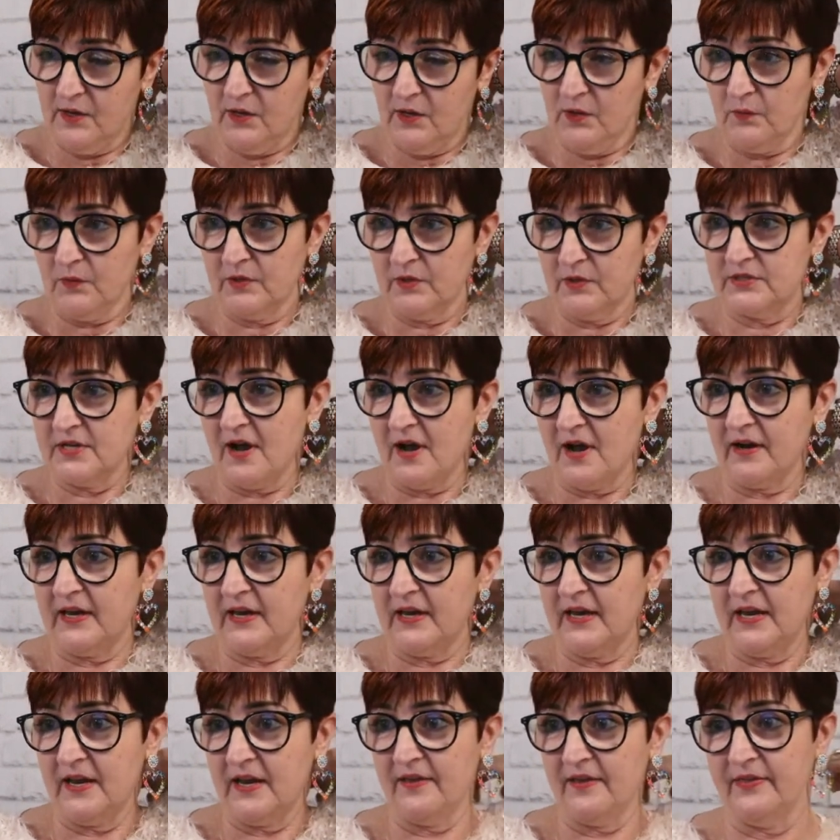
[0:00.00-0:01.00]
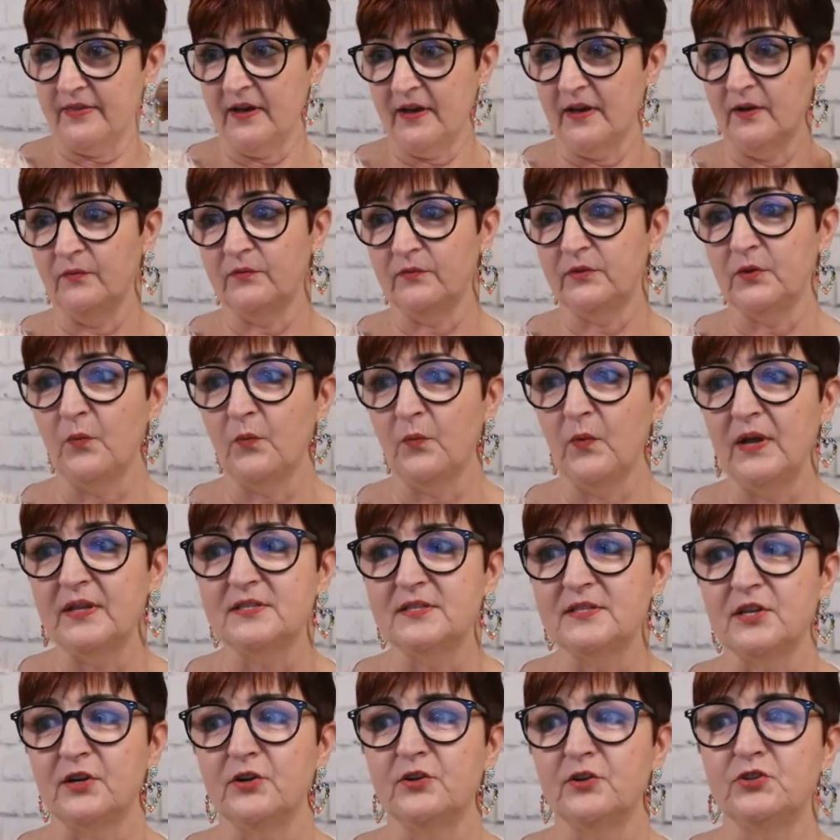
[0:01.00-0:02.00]
We're talking the ones
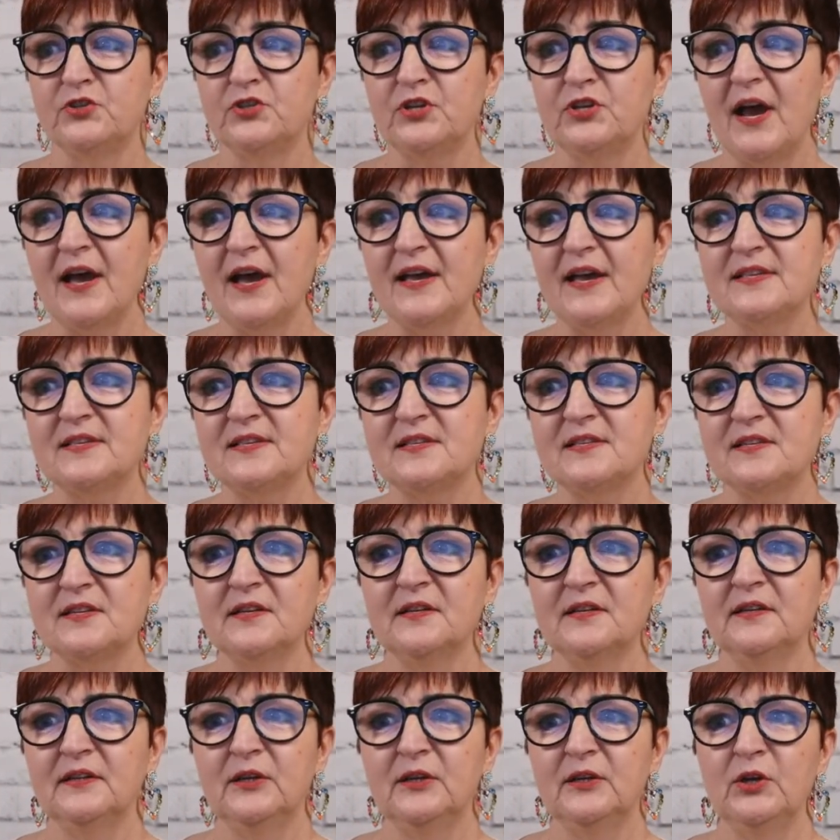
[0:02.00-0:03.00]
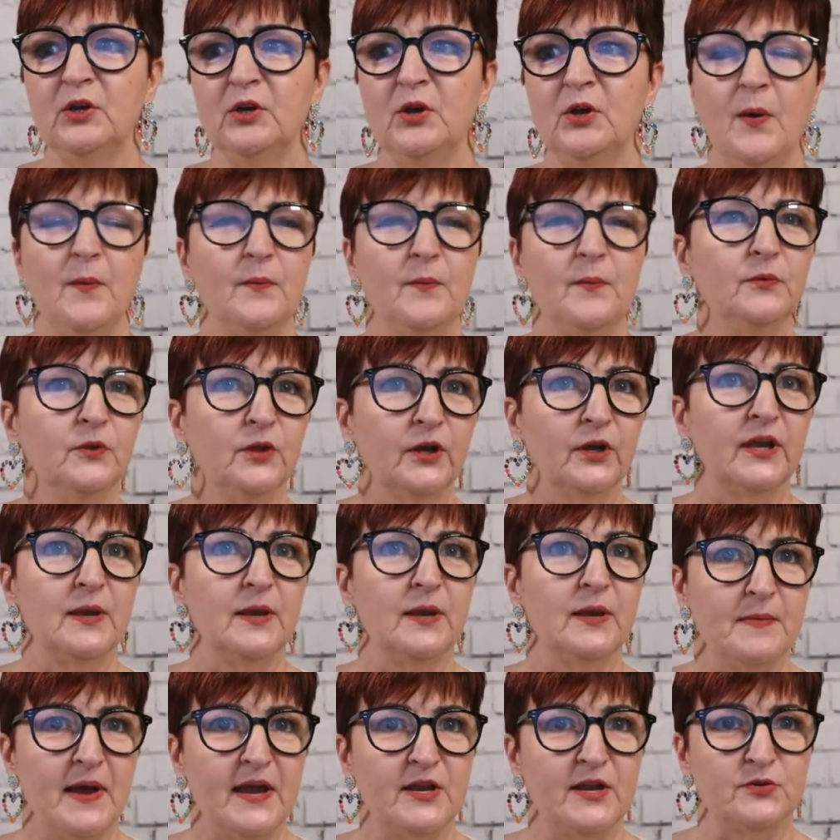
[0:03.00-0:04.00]
that are just looking
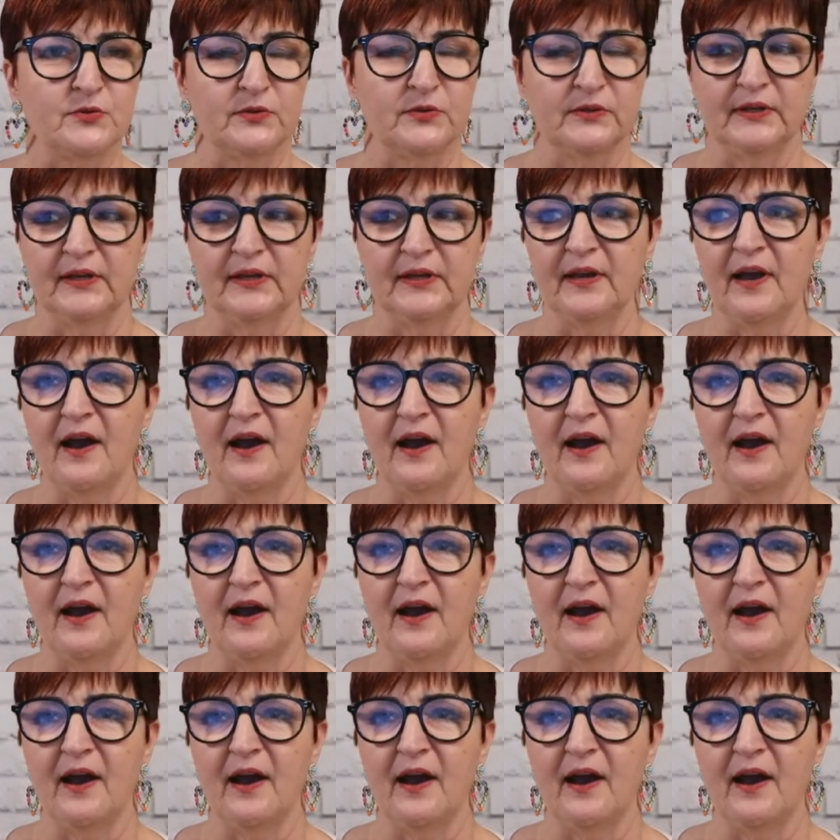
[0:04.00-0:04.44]
matronly.